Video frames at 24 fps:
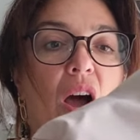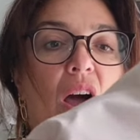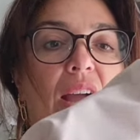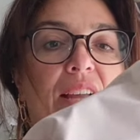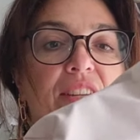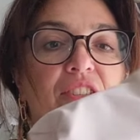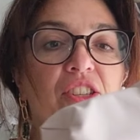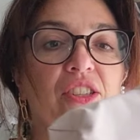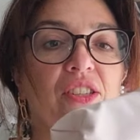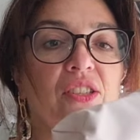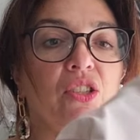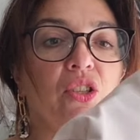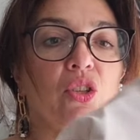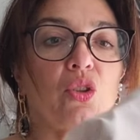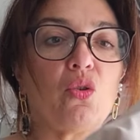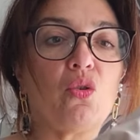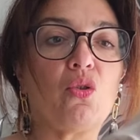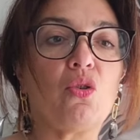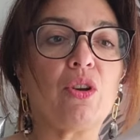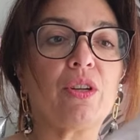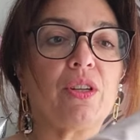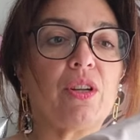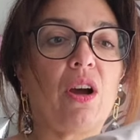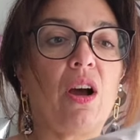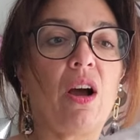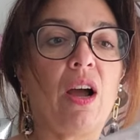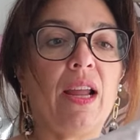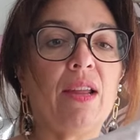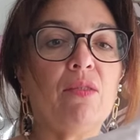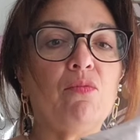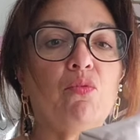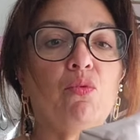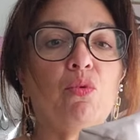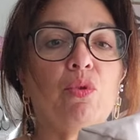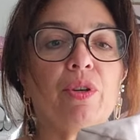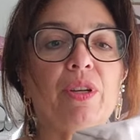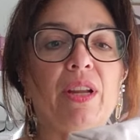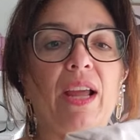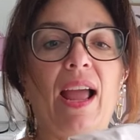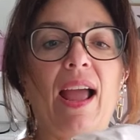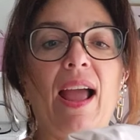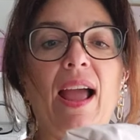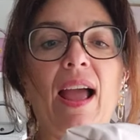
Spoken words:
I just thought I would